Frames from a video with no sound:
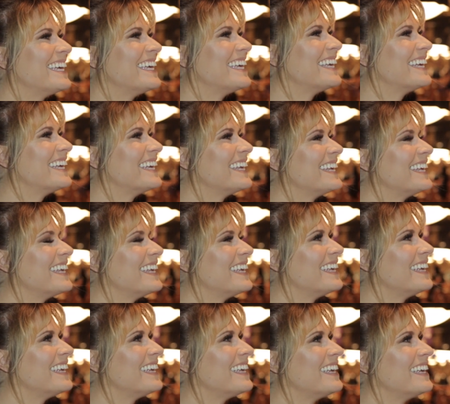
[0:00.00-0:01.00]

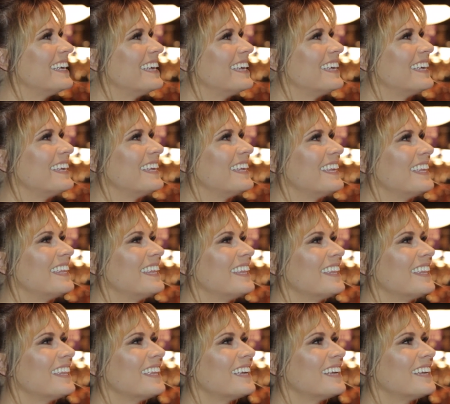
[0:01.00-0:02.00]

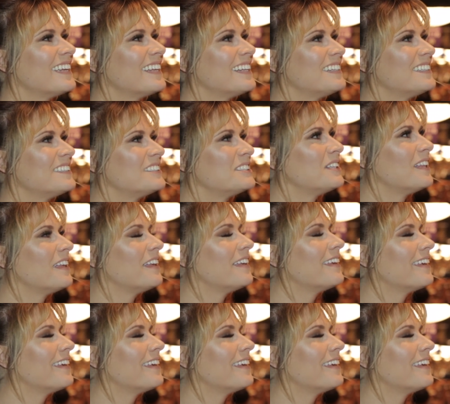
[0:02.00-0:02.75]
[no speech]